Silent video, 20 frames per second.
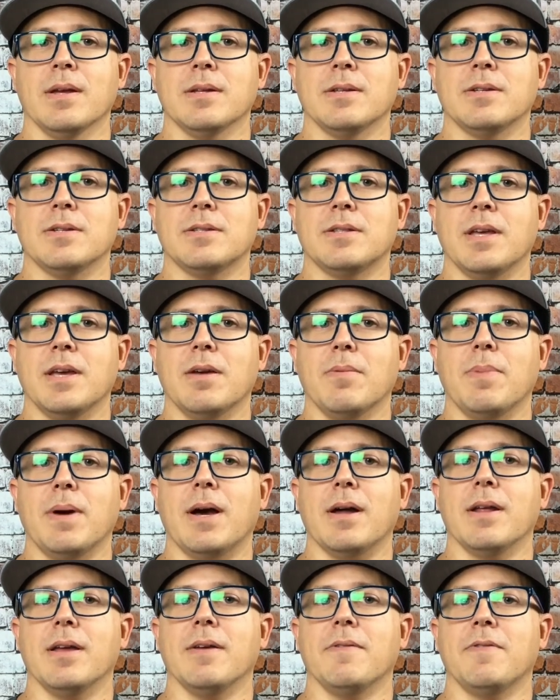Just think
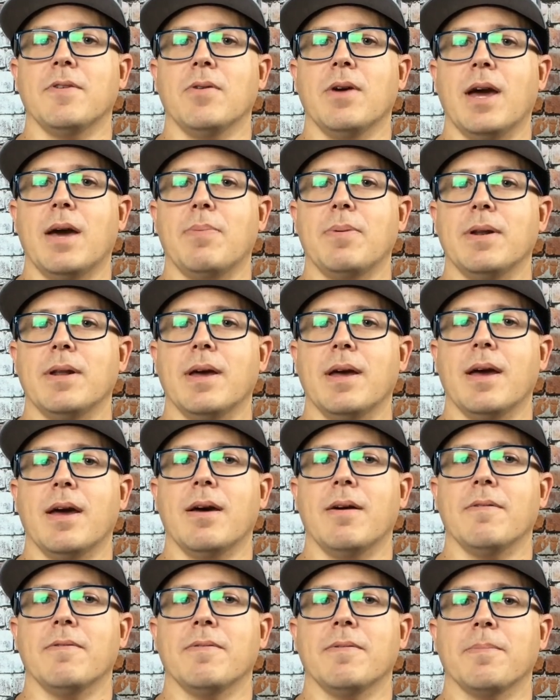about it. If you happen to
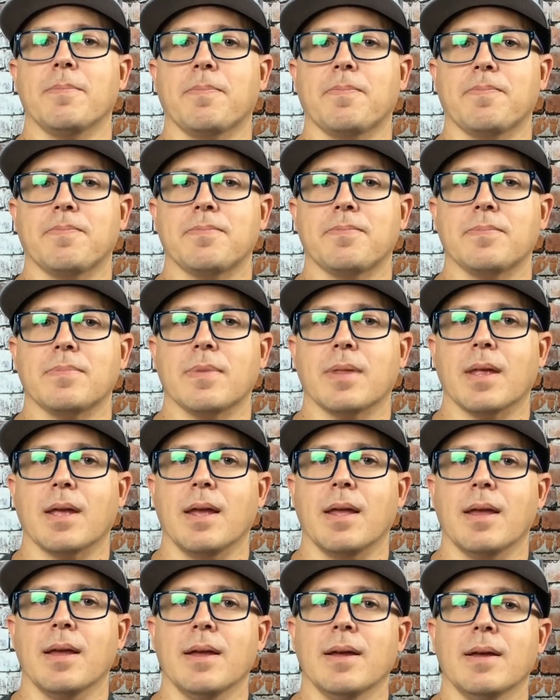have
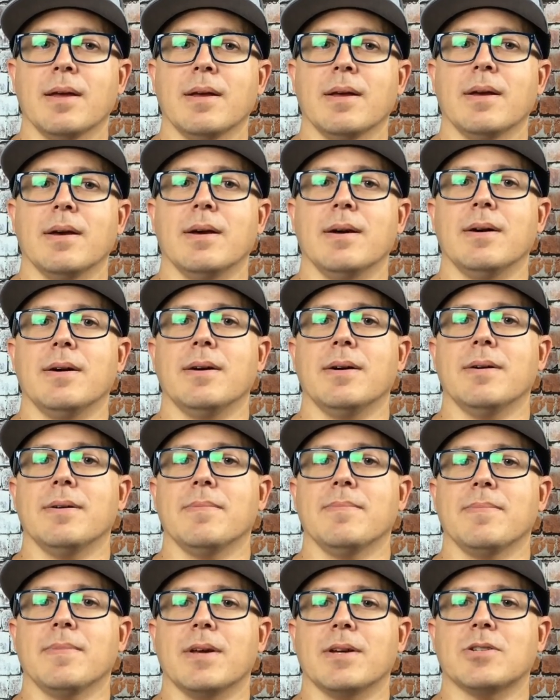
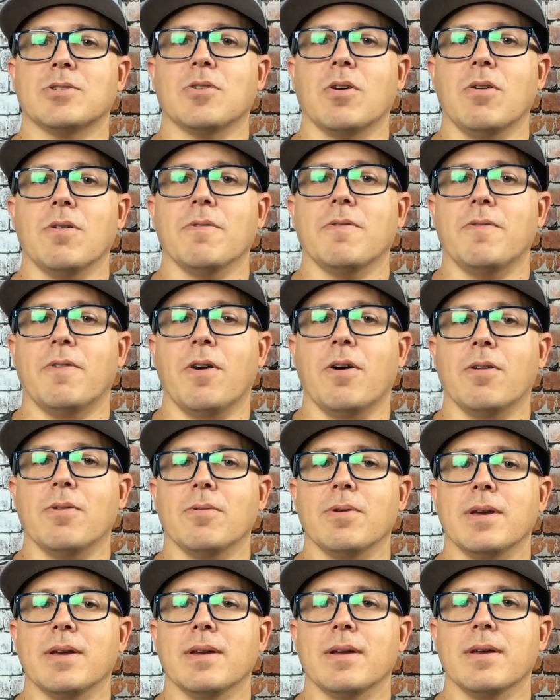a strong
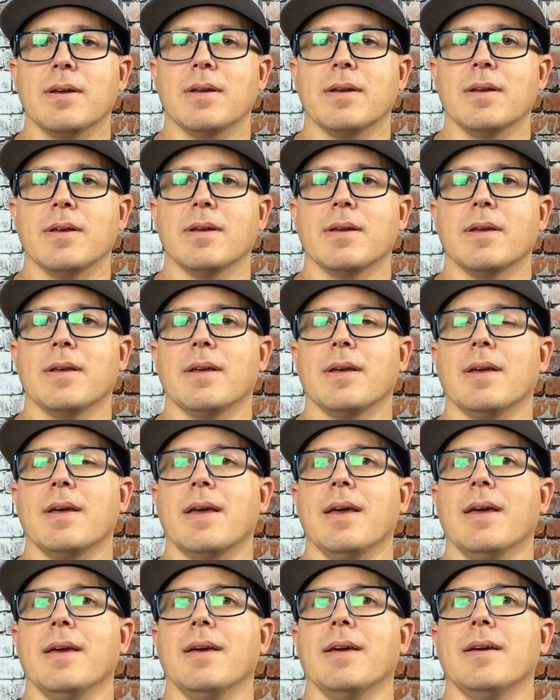following
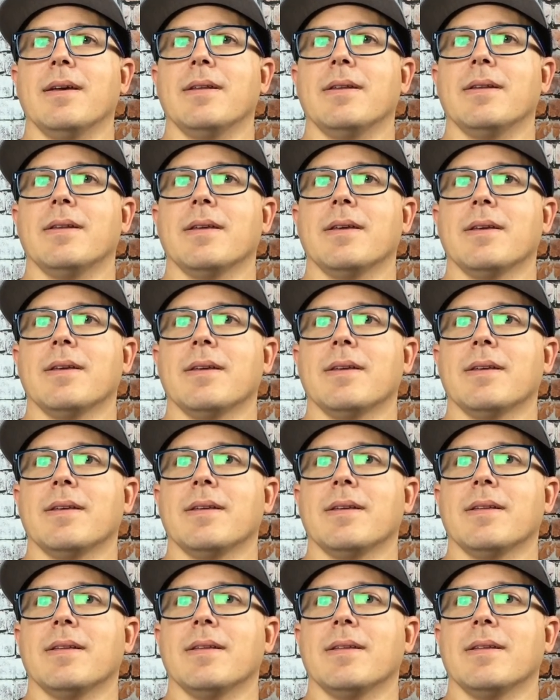and
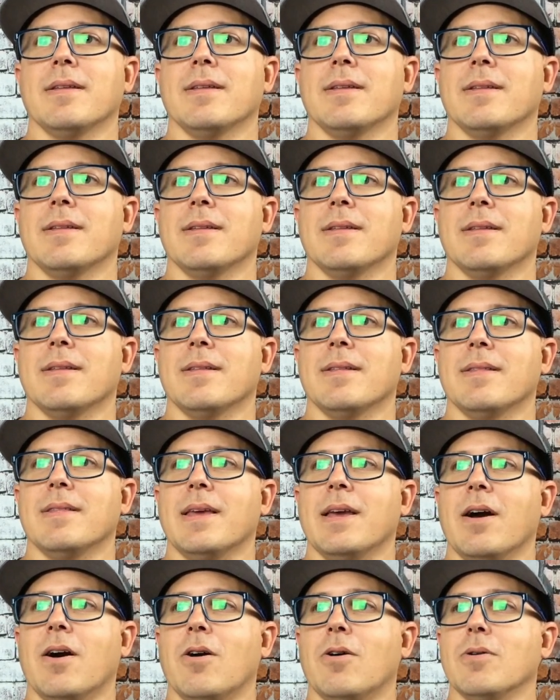
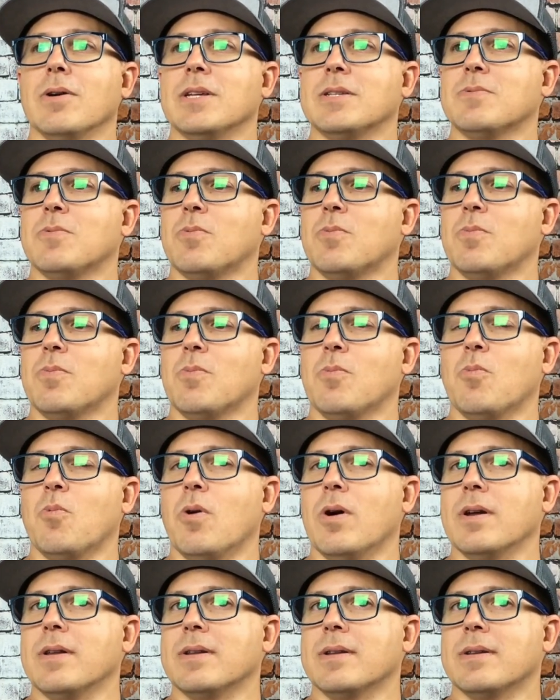they always
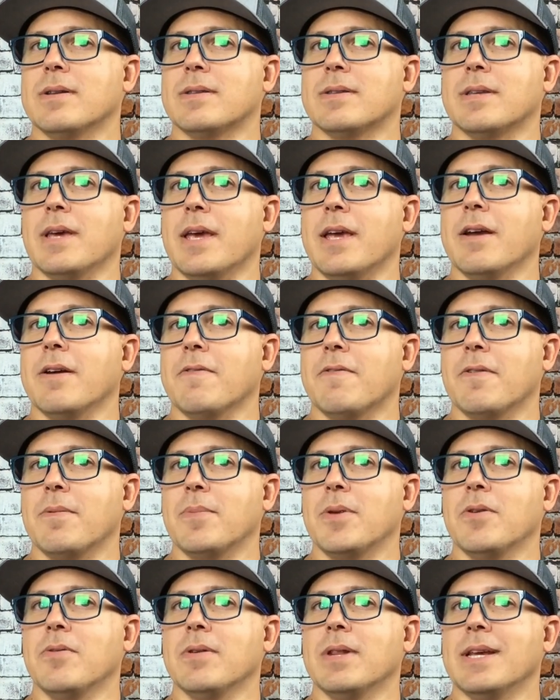want to hear
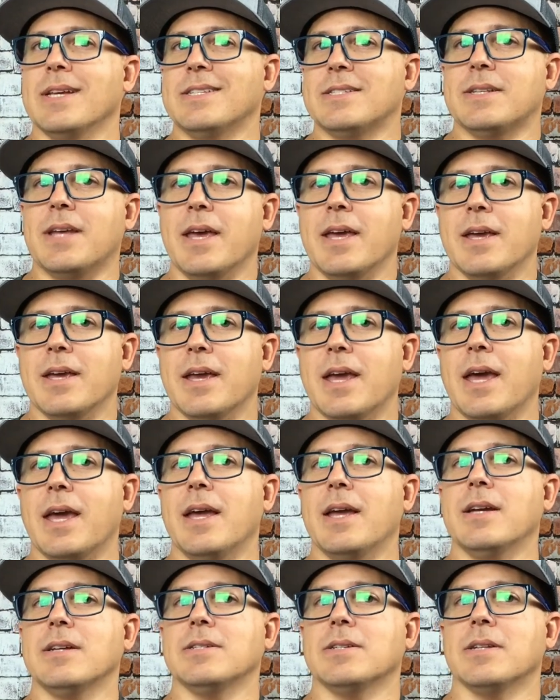from you and they stay
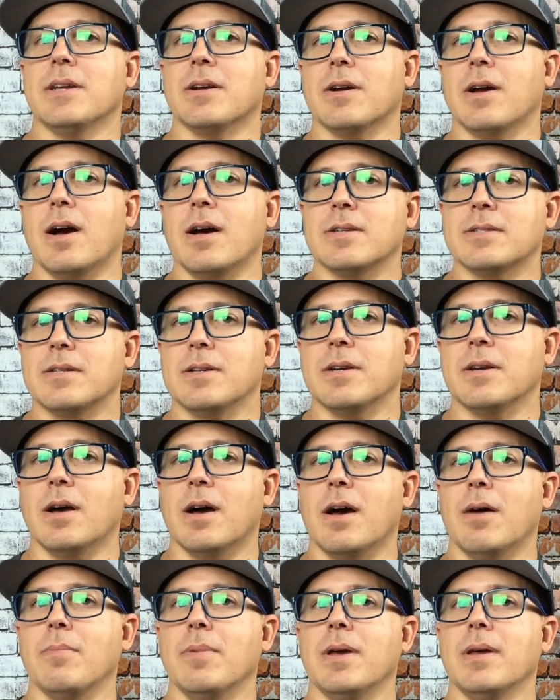engaged and they're constantly
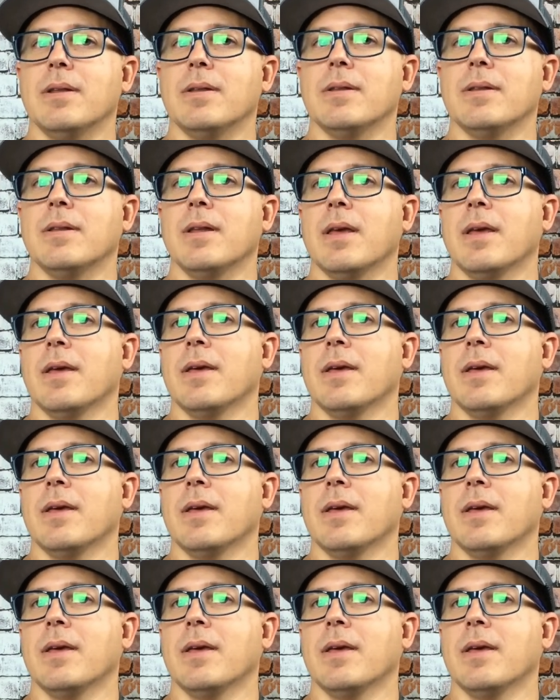commenting,